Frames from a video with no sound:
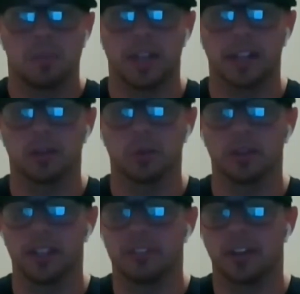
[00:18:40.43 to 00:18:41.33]
Being a
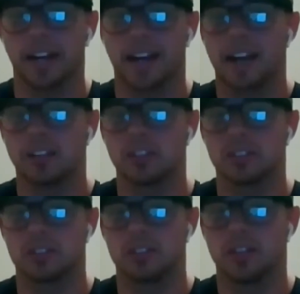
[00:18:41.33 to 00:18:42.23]
reliever,
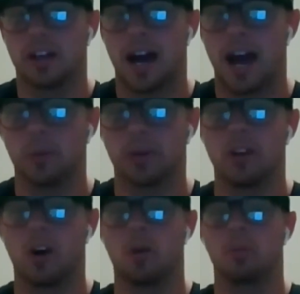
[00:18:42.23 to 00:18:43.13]
I
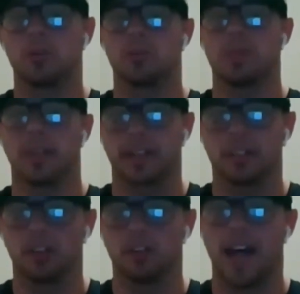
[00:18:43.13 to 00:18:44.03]
would almost be like a
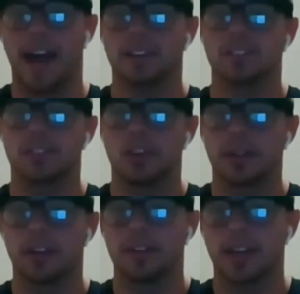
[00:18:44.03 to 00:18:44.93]
little lax
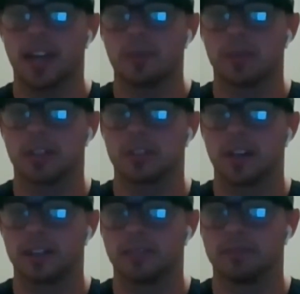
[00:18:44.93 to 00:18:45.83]
going into the game because
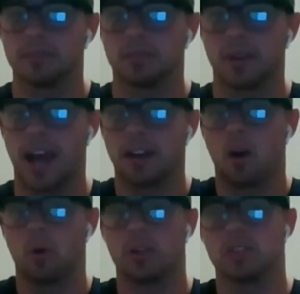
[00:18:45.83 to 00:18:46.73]
I had
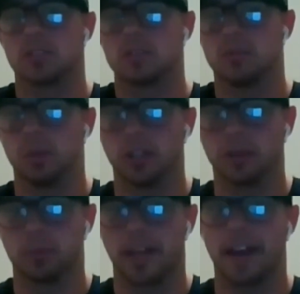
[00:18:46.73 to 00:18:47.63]
always
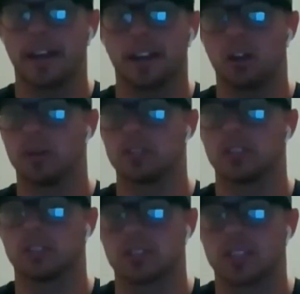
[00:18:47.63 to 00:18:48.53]
really planned on going
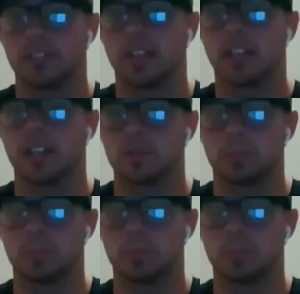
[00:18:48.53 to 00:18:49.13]
6 or 7 innings.